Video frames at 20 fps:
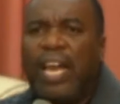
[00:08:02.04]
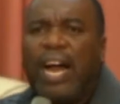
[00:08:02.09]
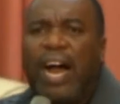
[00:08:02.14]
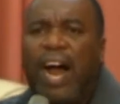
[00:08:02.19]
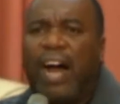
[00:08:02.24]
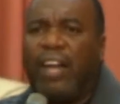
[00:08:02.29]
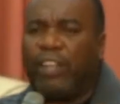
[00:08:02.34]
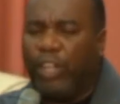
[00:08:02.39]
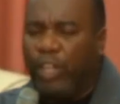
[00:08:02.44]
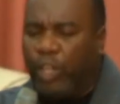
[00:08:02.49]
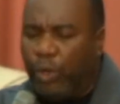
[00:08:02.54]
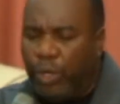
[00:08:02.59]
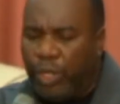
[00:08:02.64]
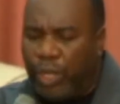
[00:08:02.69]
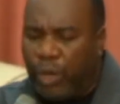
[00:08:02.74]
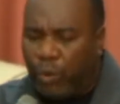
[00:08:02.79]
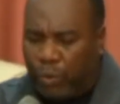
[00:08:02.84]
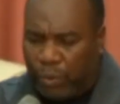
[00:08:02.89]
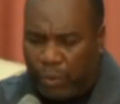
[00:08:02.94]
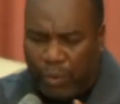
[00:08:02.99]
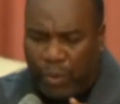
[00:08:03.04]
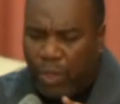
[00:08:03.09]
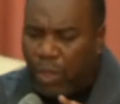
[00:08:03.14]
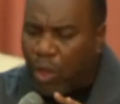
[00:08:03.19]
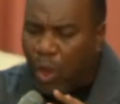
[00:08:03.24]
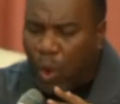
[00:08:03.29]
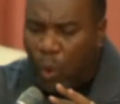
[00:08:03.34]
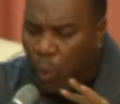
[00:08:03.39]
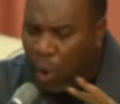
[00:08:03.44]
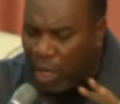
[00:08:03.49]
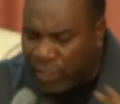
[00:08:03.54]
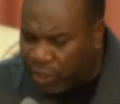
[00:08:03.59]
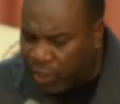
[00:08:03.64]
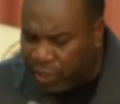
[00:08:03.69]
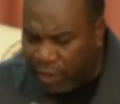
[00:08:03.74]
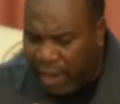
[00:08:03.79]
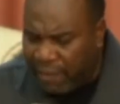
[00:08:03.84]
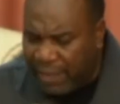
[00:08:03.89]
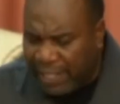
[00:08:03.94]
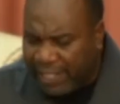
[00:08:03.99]
hallelujah,
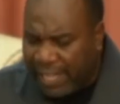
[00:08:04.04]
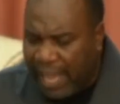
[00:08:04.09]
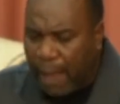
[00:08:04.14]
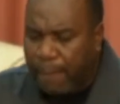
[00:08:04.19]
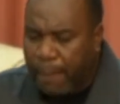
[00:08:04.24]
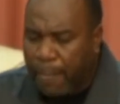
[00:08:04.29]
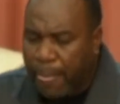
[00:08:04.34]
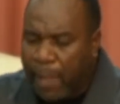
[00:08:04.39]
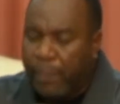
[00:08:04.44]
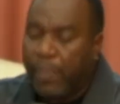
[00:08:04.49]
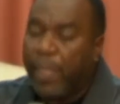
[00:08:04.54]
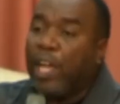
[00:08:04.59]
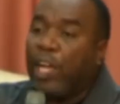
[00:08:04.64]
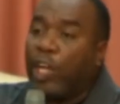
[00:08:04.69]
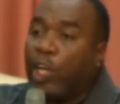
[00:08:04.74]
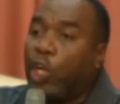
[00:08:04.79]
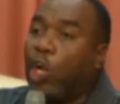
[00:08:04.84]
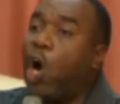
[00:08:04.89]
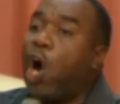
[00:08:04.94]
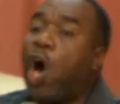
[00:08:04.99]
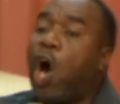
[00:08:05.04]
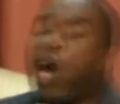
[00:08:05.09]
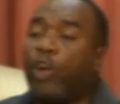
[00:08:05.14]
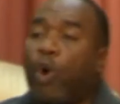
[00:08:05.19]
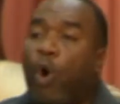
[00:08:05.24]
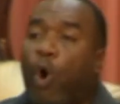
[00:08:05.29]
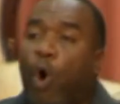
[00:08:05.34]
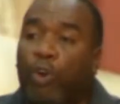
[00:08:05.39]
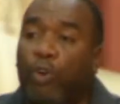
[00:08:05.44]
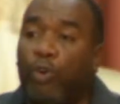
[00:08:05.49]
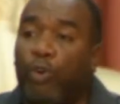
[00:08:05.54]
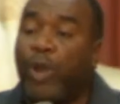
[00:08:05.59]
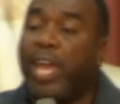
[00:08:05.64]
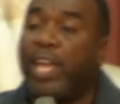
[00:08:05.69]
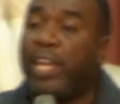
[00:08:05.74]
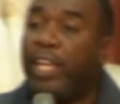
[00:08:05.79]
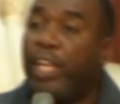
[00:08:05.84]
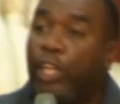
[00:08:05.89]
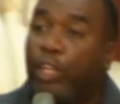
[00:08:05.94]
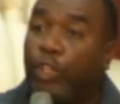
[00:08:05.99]
whatsoever is happening, God
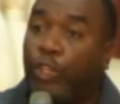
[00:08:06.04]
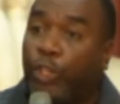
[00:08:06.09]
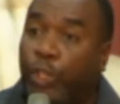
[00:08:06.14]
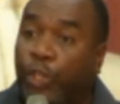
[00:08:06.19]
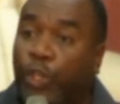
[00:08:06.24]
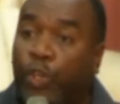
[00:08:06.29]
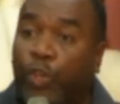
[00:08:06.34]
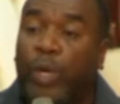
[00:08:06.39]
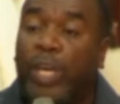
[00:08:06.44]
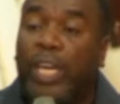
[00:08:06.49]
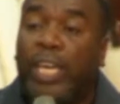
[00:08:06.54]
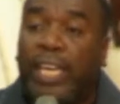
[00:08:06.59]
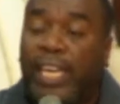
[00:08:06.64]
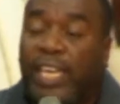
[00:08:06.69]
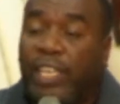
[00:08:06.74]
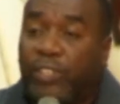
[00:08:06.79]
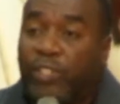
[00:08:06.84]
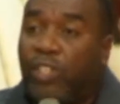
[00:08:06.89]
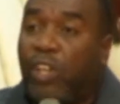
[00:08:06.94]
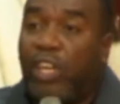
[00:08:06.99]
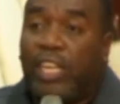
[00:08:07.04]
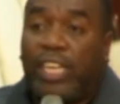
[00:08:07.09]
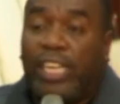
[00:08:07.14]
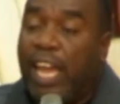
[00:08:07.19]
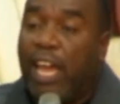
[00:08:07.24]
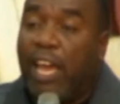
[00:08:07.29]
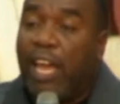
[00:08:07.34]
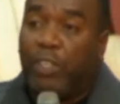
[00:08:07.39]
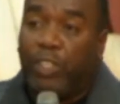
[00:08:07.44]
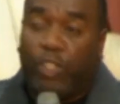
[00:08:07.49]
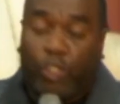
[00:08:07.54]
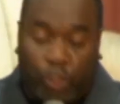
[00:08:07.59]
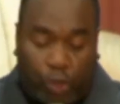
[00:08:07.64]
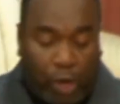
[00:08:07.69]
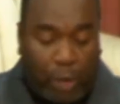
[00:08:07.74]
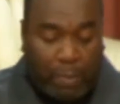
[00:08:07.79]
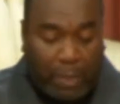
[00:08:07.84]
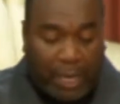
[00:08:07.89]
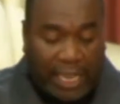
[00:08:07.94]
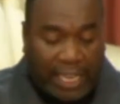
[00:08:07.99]
already knew. He's not in heaven
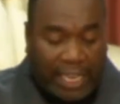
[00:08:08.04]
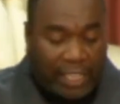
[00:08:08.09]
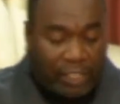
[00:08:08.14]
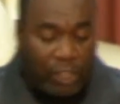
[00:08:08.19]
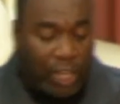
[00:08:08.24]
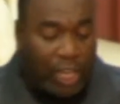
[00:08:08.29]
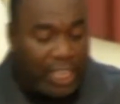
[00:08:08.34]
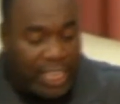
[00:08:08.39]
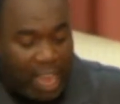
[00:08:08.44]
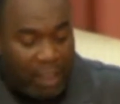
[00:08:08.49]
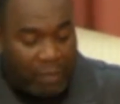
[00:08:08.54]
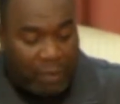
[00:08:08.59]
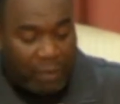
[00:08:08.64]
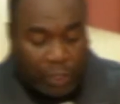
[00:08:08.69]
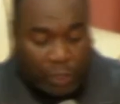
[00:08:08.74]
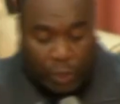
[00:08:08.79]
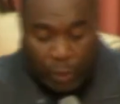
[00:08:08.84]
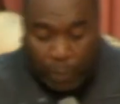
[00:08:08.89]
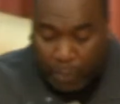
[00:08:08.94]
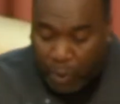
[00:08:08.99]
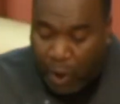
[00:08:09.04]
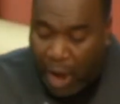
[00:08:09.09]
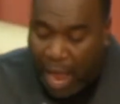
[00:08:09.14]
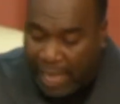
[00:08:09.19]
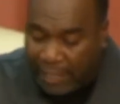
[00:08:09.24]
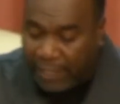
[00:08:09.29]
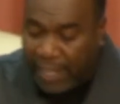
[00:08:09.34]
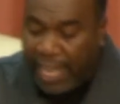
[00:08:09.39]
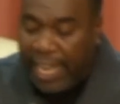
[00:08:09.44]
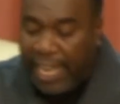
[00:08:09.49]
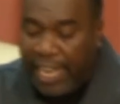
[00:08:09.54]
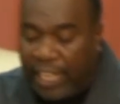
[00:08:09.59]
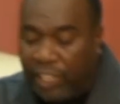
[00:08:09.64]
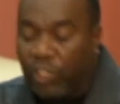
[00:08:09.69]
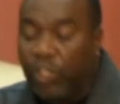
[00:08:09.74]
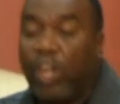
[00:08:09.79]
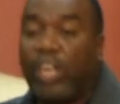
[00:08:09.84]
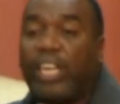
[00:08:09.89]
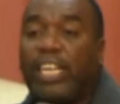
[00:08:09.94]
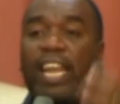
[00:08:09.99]
trembling. He's not in heaven surprised.
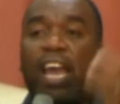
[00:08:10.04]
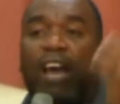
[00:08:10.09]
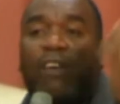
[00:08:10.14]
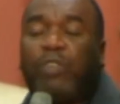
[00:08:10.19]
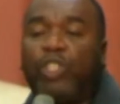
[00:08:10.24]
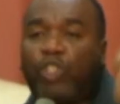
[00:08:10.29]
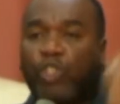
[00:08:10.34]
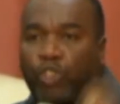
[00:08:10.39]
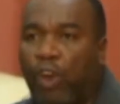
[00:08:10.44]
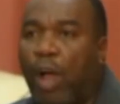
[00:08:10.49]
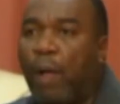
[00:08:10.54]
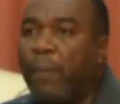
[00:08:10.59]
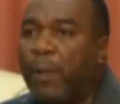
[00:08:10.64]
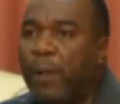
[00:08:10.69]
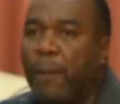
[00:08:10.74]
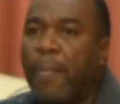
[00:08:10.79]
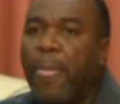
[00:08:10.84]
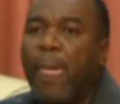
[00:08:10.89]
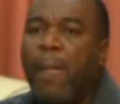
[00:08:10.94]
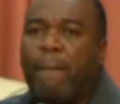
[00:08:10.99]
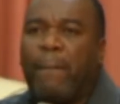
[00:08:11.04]
He's not in heaven troubled.